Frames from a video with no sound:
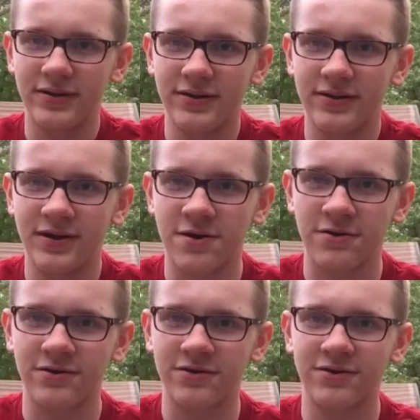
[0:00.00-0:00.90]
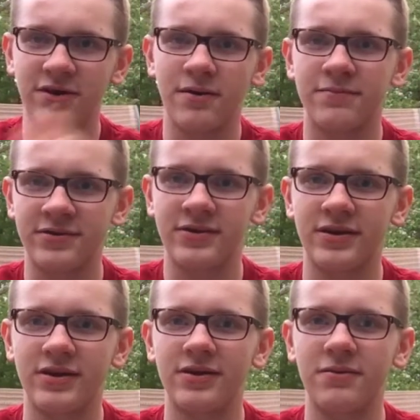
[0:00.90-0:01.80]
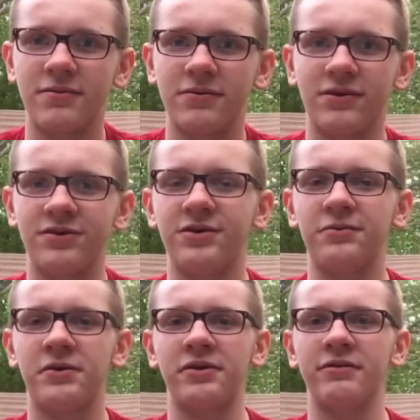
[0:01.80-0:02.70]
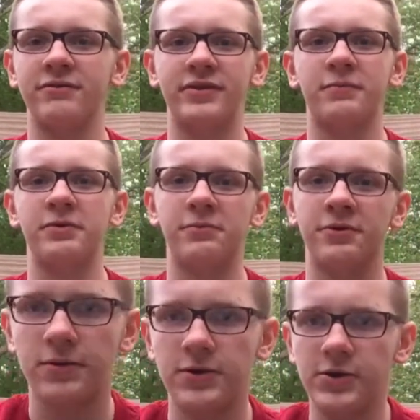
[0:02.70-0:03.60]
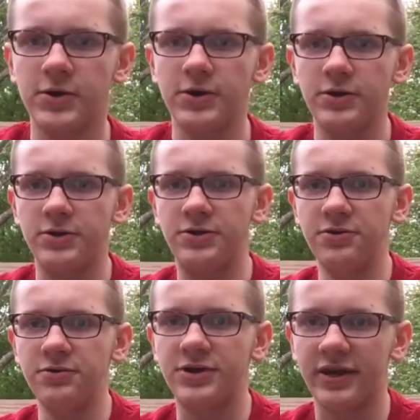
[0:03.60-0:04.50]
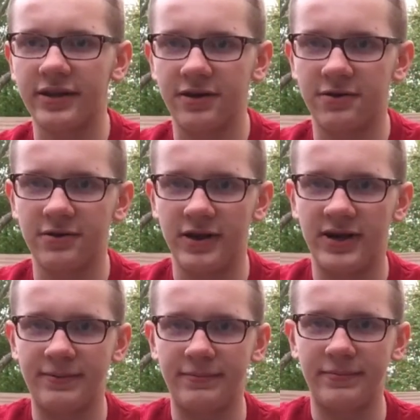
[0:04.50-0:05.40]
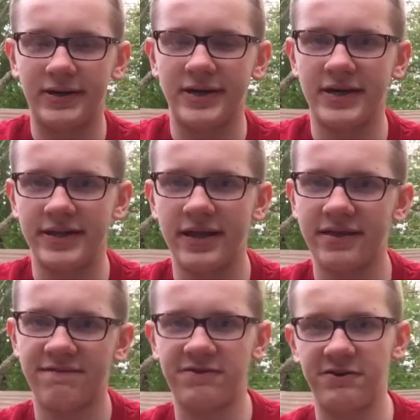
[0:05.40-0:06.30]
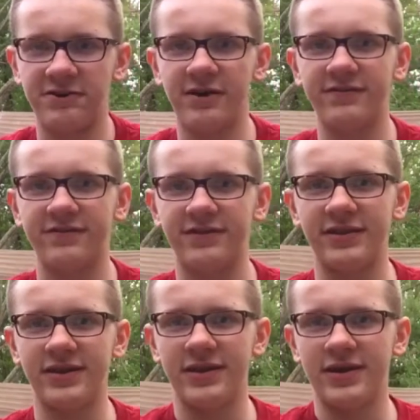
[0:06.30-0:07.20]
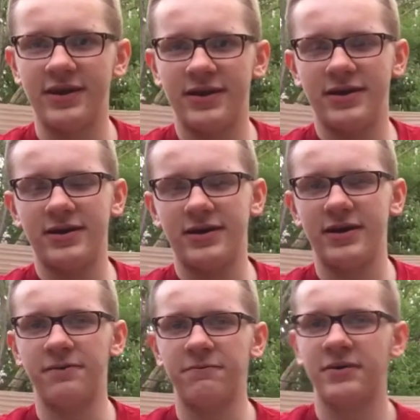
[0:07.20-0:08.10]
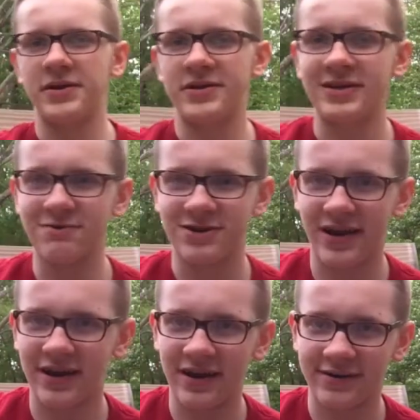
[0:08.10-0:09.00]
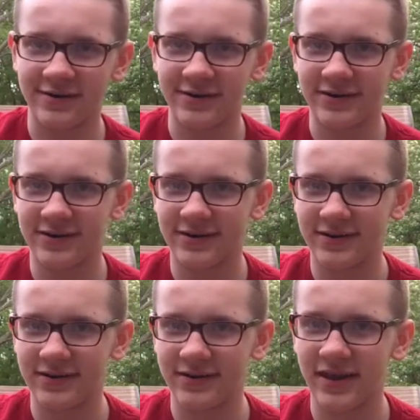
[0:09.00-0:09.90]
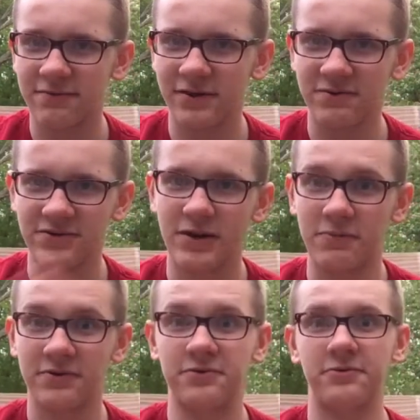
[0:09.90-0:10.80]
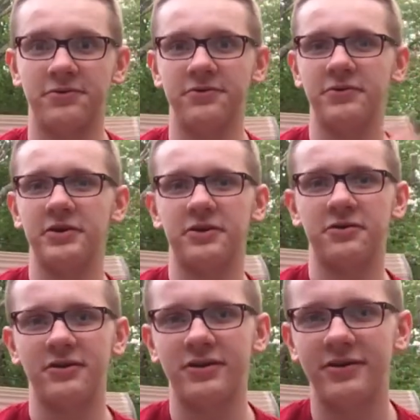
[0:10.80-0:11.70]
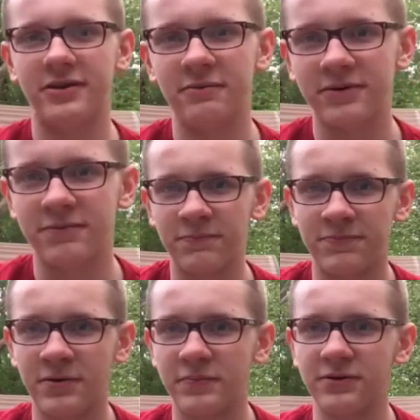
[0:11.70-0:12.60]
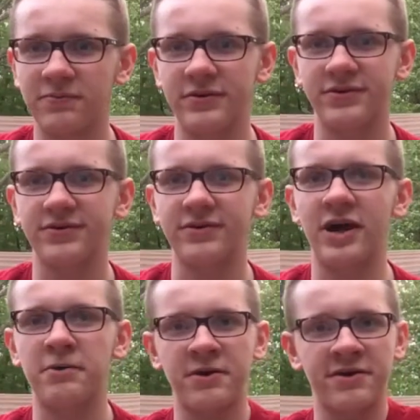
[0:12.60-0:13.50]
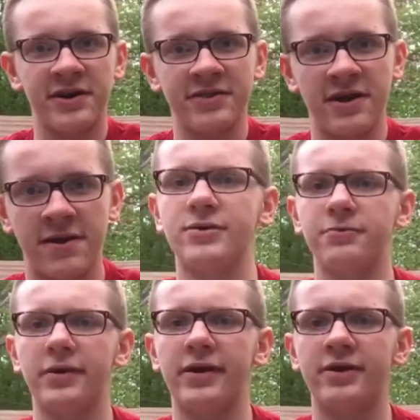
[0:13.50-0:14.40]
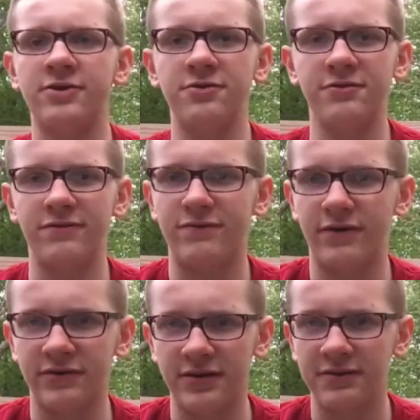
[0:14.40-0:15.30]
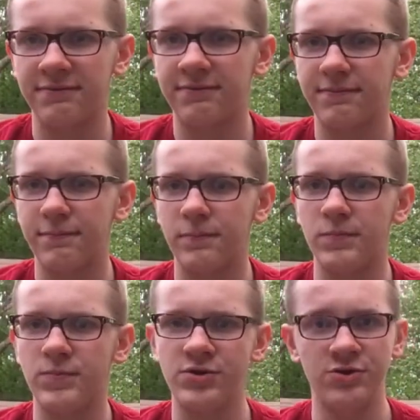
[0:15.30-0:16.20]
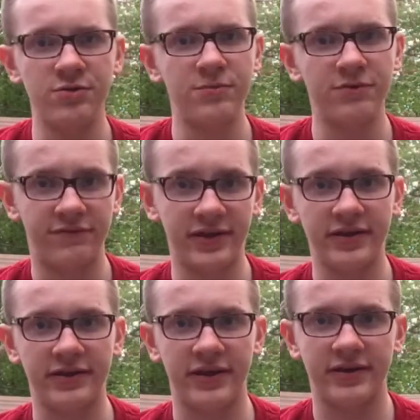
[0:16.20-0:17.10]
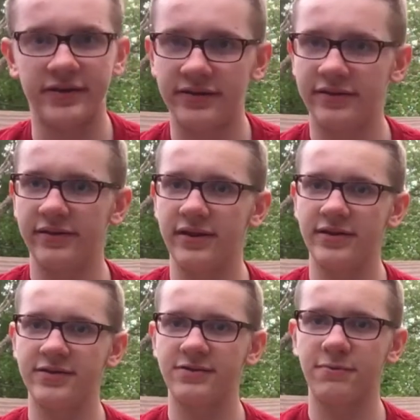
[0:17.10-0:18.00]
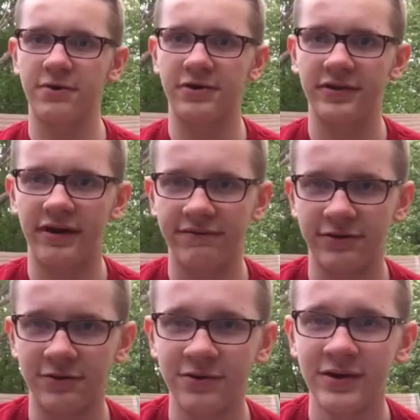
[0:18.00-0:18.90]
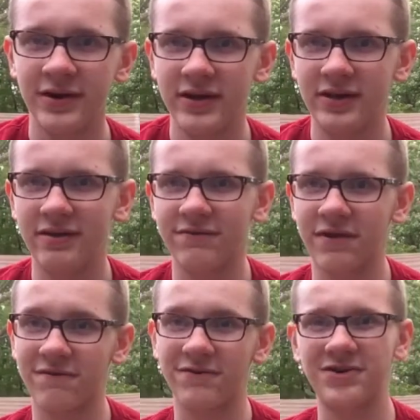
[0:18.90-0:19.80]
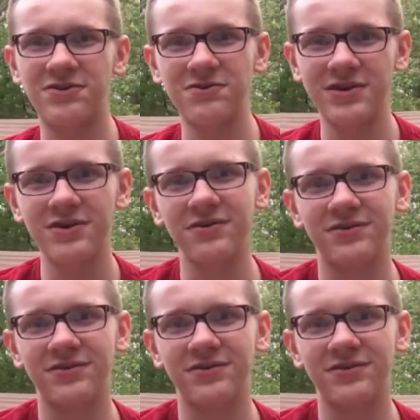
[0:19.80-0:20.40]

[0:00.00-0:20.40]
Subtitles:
sent her to the slums because she didn't want to live with them anymore. June checked on her a lot, and then they fell in love. And when he was checking on her, That's when he was skipping school, so he didn't go. He went to both places, library and there. So Raina and June fell in love. June moved in then. That's where he left to. He lived there for 2 years.